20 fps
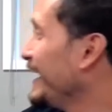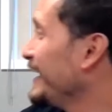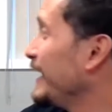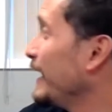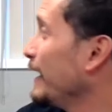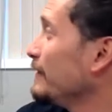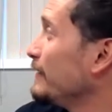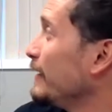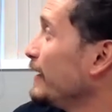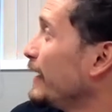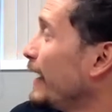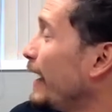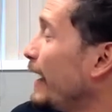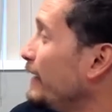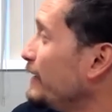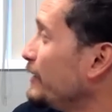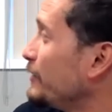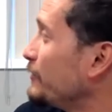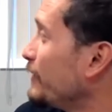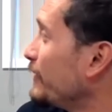I can't take
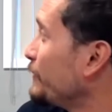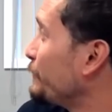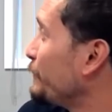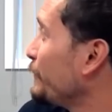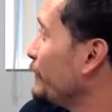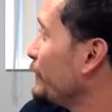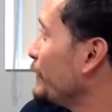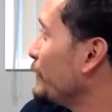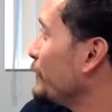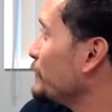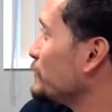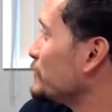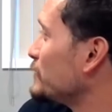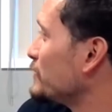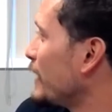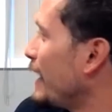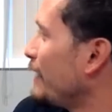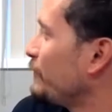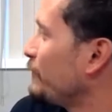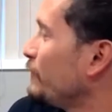credit for
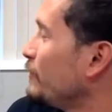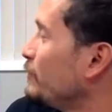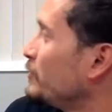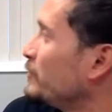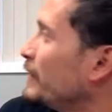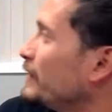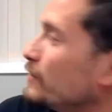those. Some of them are